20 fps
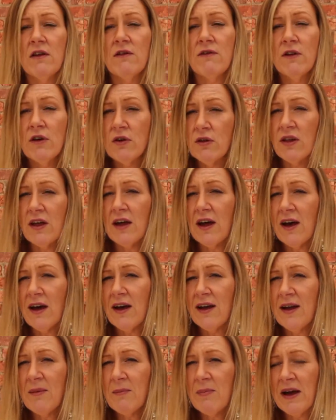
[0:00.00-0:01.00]
of other
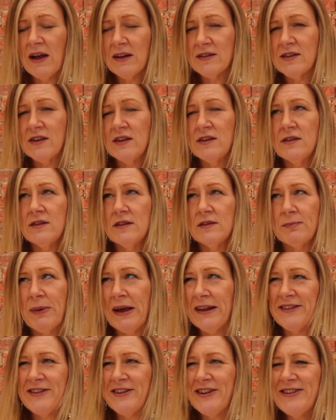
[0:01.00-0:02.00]
I Am Patterns
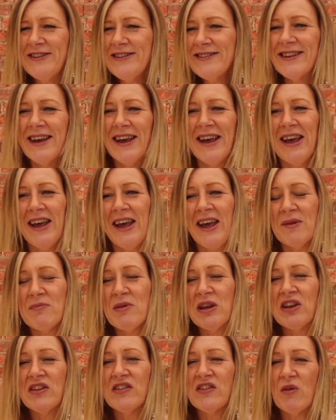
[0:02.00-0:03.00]
patterns,
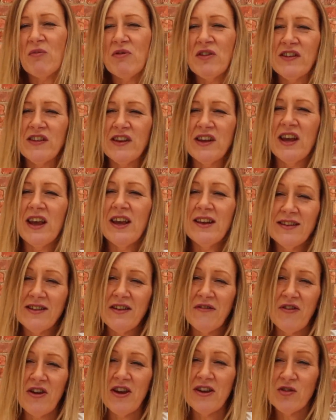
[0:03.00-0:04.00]
because obviously it is
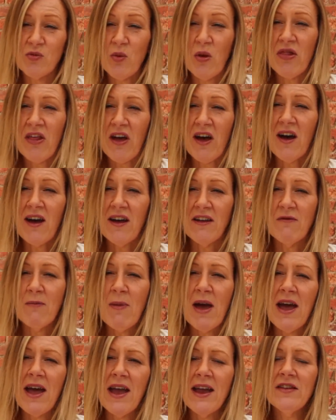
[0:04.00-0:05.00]
the first one that I've
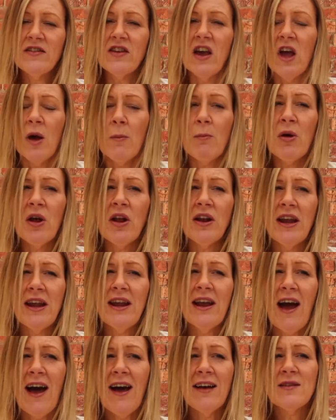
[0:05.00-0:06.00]
made, but
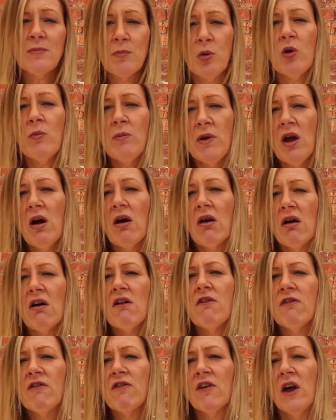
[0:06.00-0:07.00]
it has put me
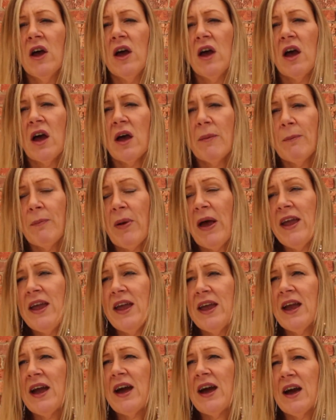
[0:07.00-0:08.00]
off
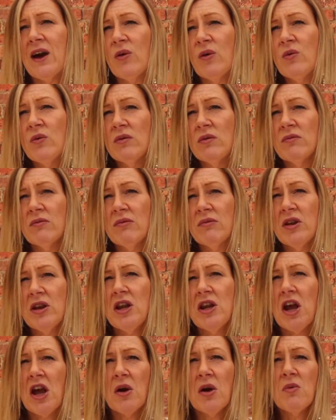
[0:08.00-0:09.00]
paying out,
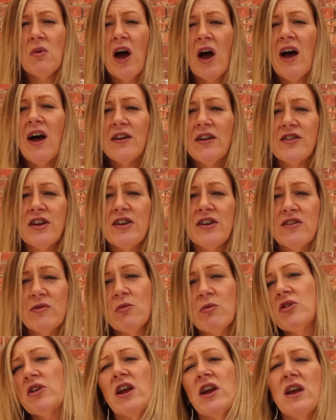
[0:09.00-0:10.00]
you know, hard-earned
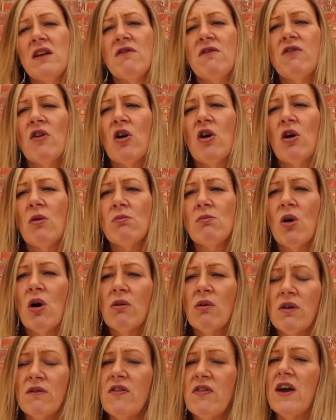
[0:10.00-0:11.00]
money for
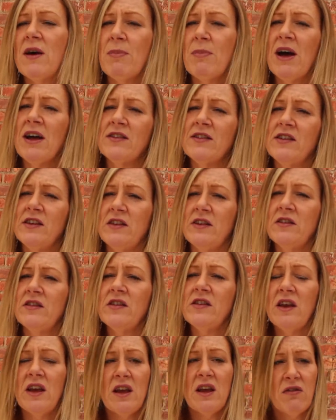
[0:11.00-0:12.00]
more of their
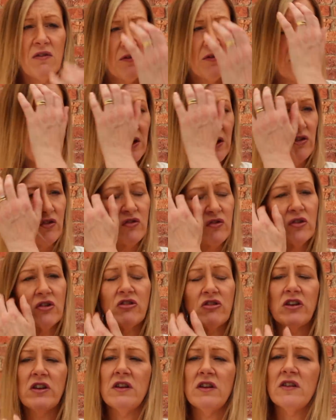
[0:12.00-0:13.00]
patterns if the
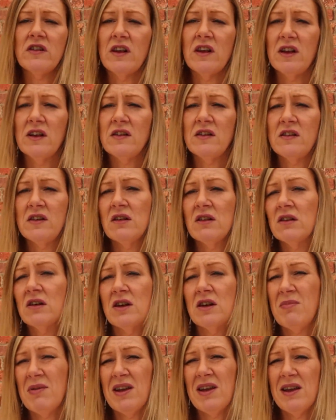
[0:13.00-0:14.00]
instructions are still
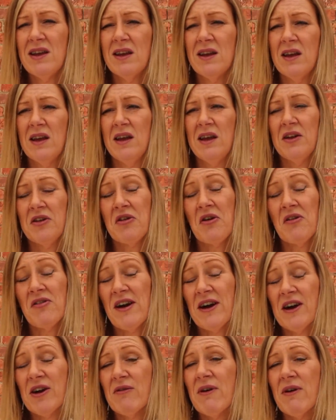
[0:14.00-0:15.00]
going to be not
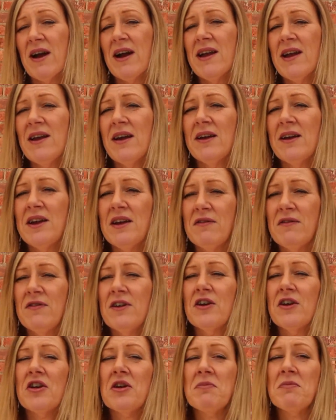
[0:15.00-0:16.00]
that great, and if
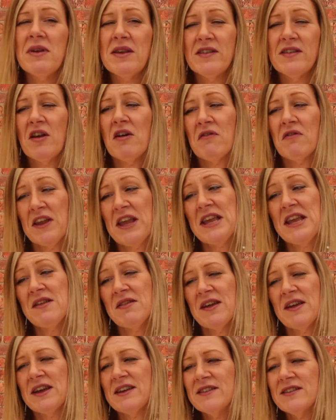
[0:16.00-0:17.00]
they're going to miss off key
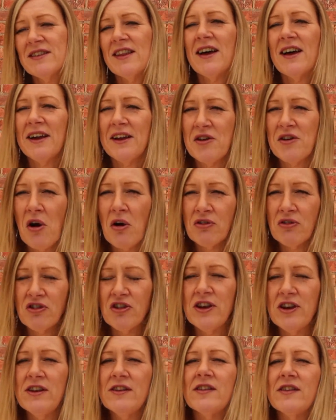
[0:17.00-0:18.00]
things like
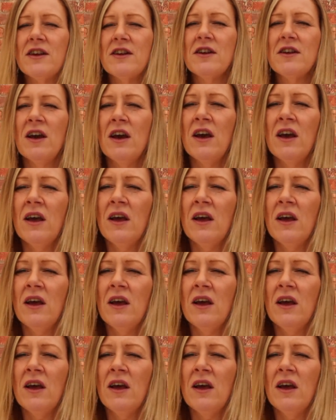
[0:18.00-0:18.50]
notches and